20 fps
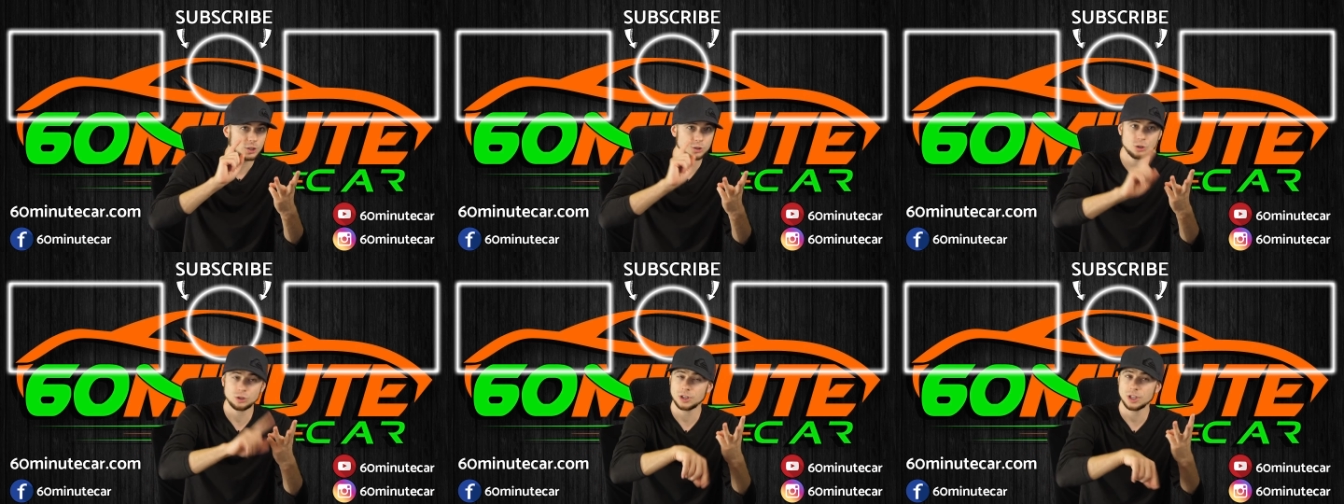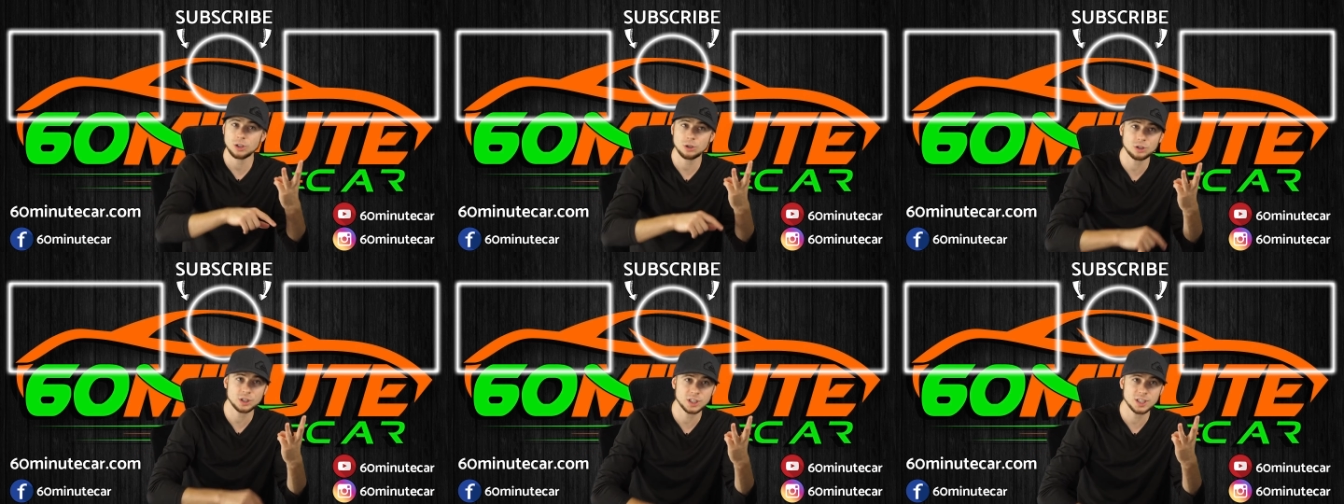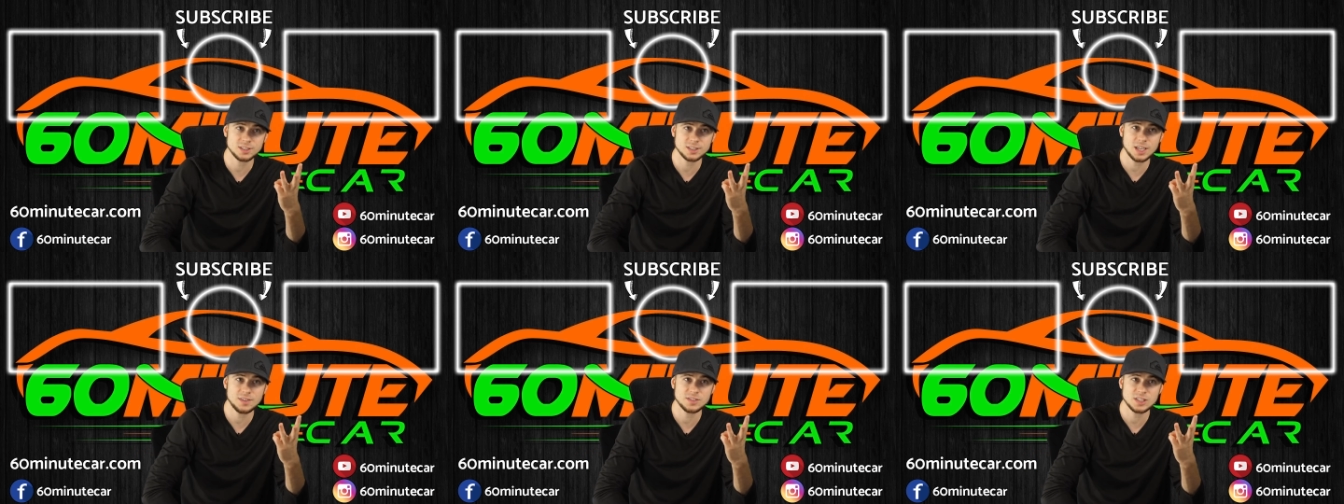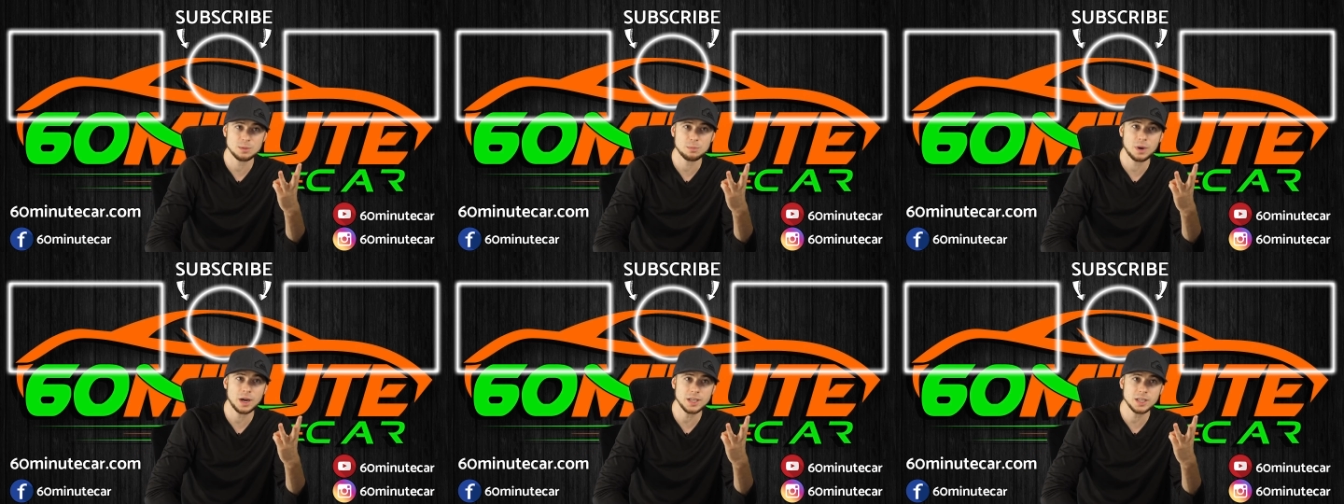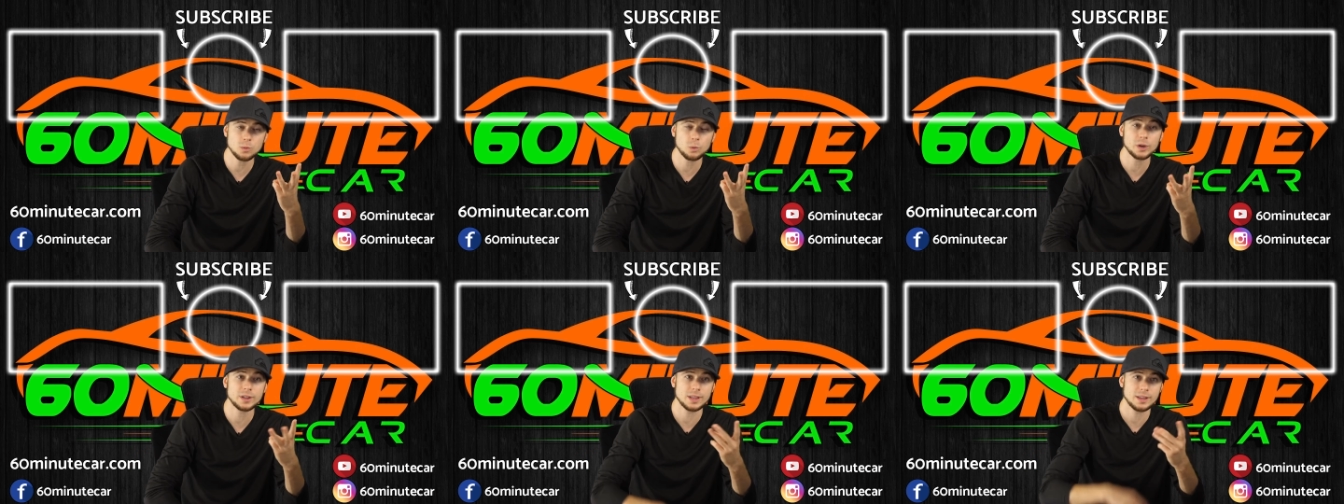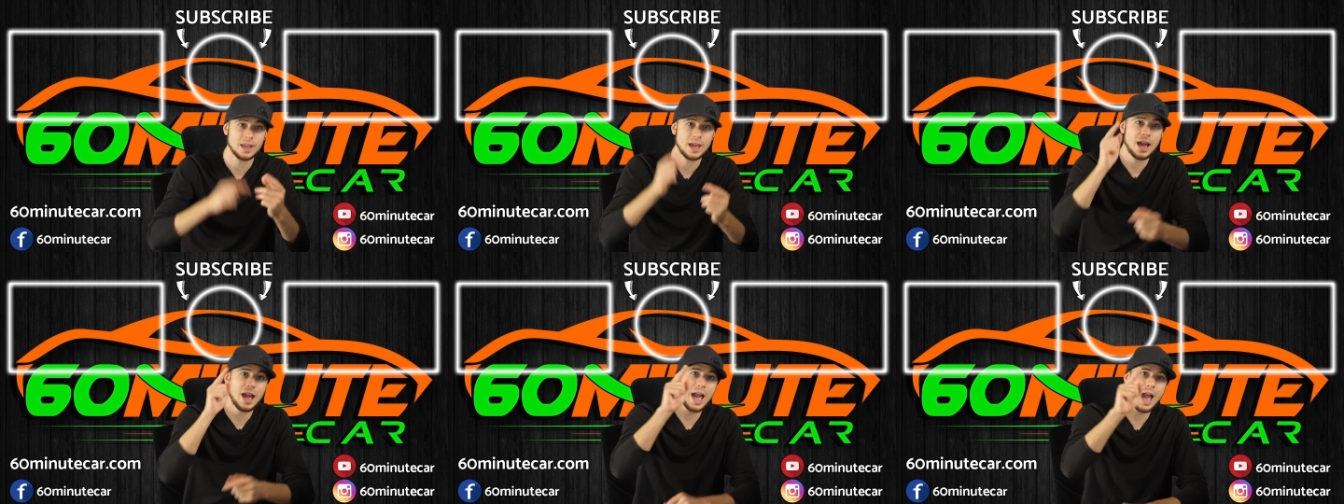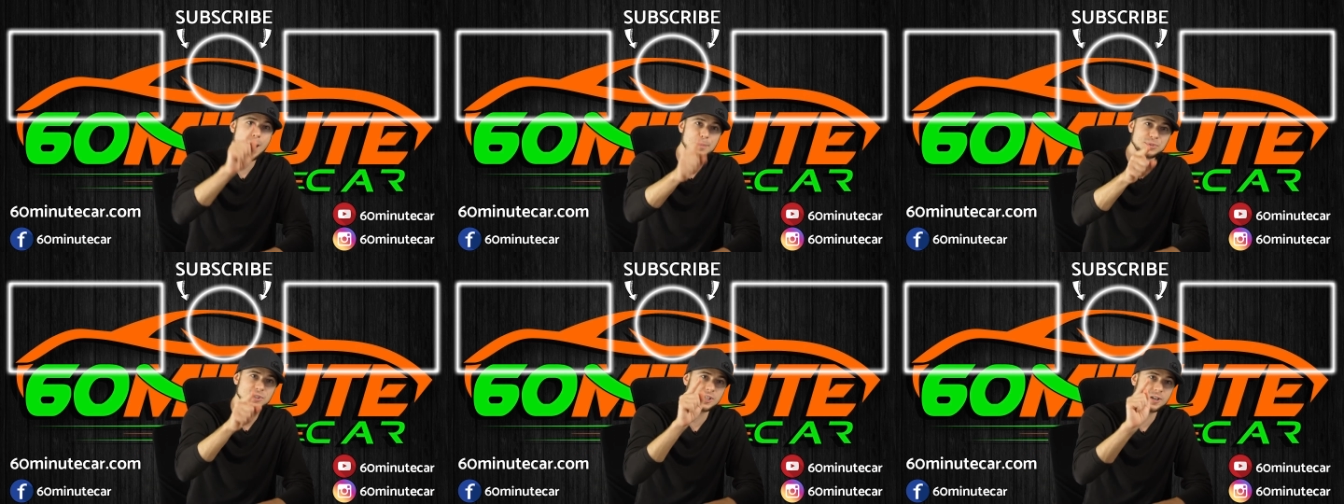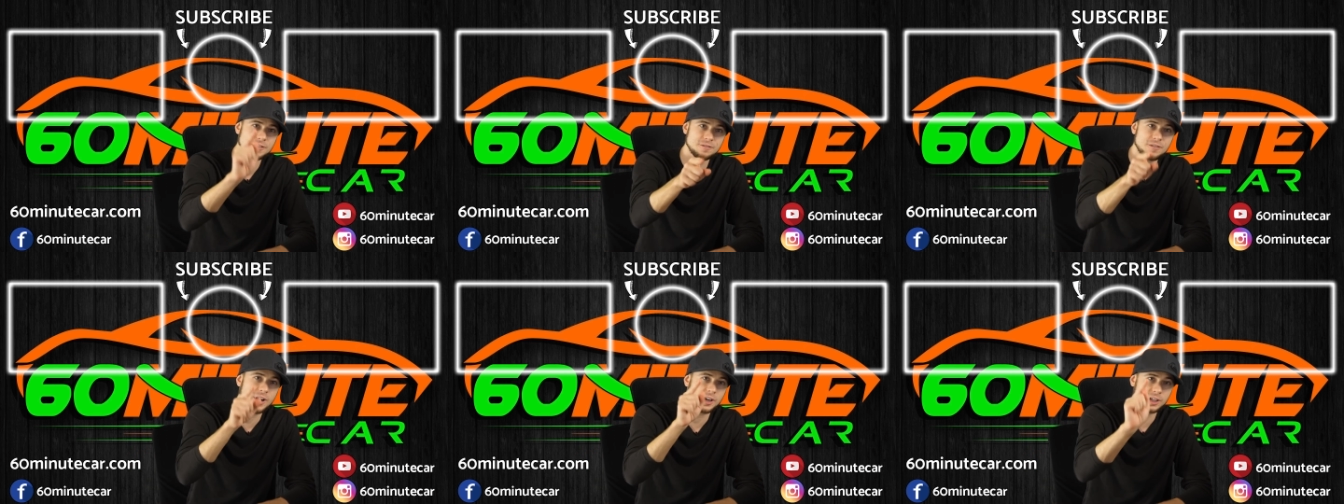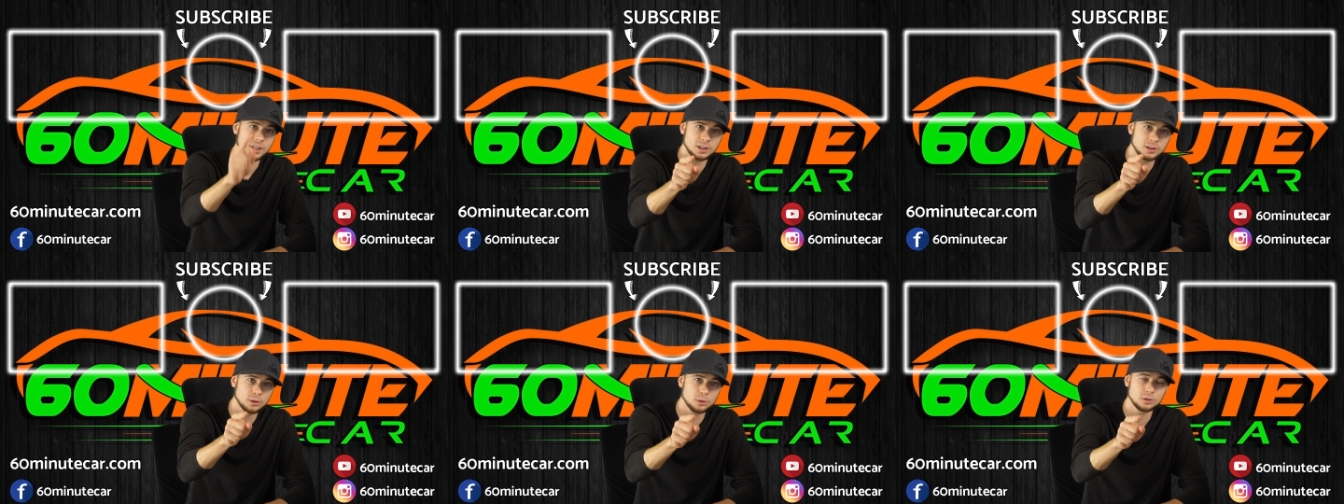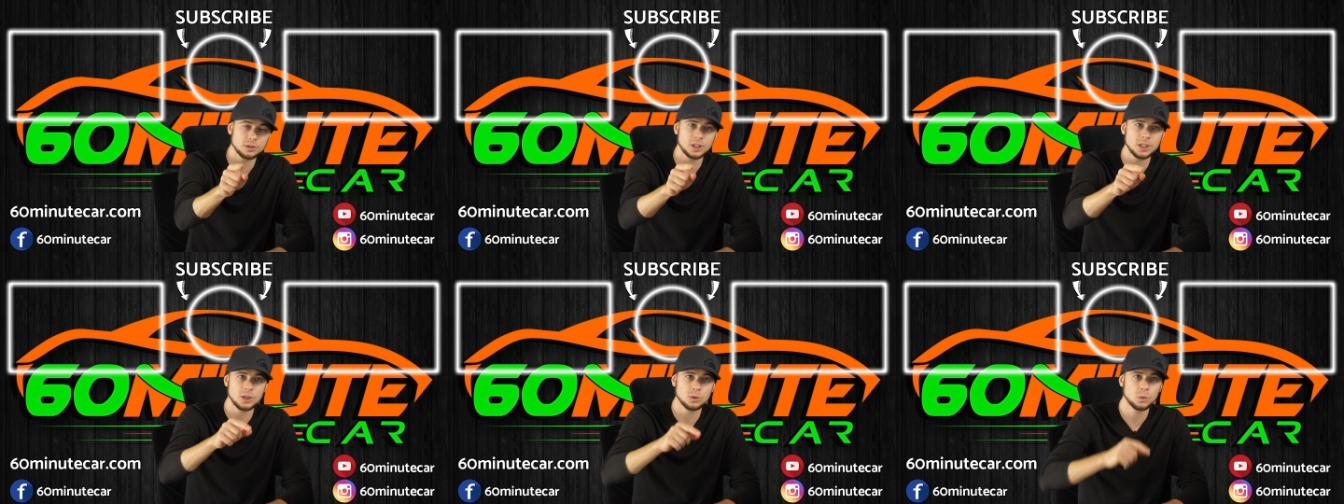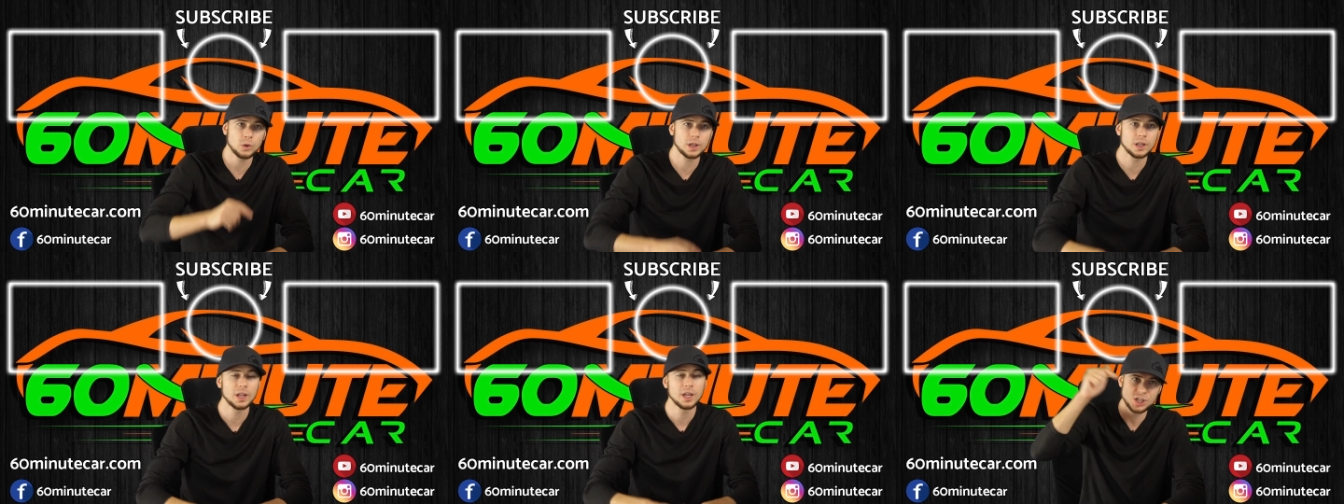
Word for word: Do you think you're gonna save some money with it? Absolutely you will.